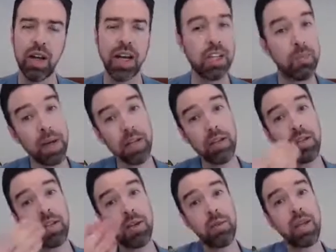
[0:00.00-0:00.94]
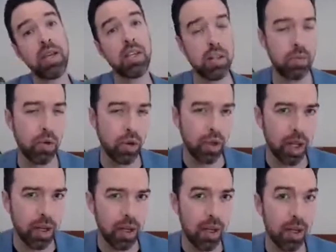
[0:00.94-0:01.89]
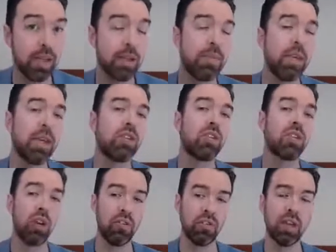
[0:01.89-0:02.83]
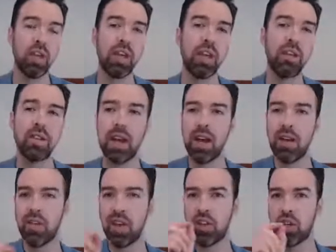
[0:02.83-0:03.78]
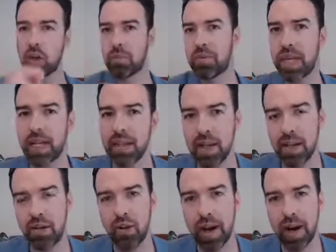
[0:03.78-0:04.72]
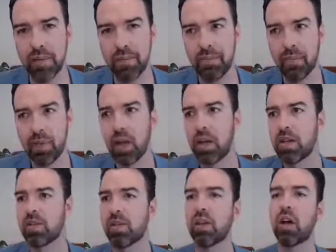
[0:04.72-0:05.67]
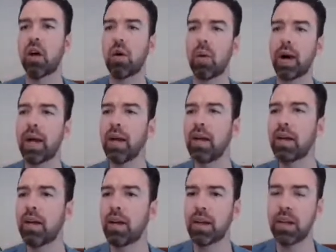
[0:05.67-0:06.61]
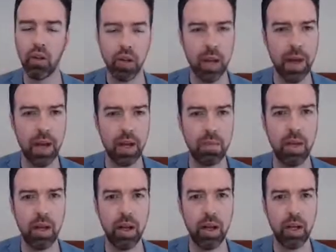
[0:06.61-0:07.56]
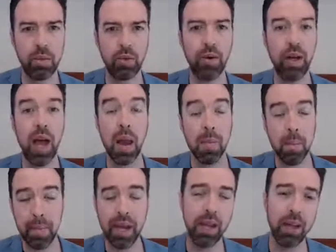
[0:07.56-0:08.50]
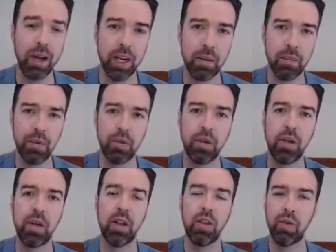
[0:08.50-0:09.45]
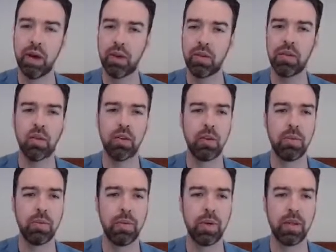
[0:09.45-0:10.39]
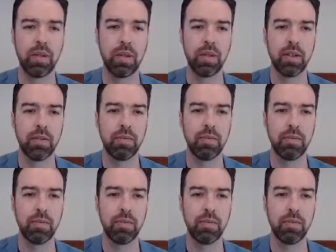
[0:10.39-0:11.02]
It's based on some of these smaller, some of these softer things that job seekers underrate. So go away, look up how to be likable, and be likable throughout the recruitment process.